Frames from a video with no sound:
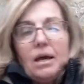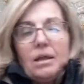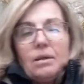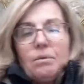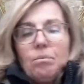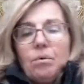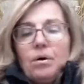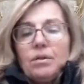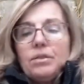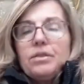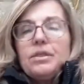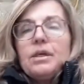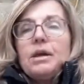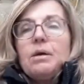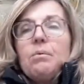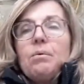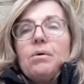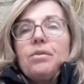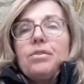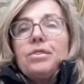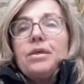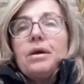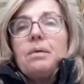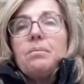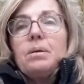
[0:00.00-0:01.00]
One thing
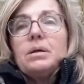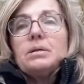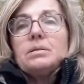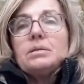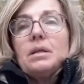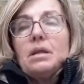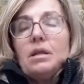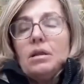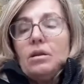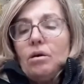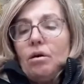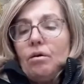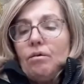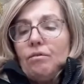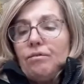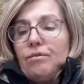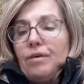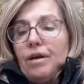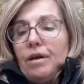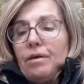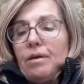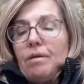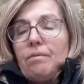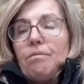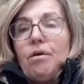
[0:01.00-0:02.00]
with them is they're not
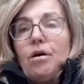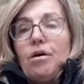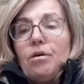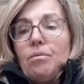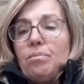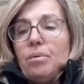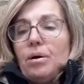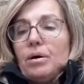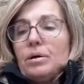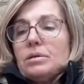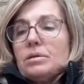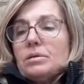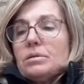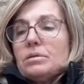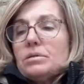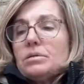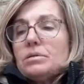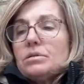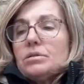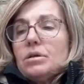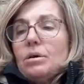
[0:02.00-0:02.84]
very robust.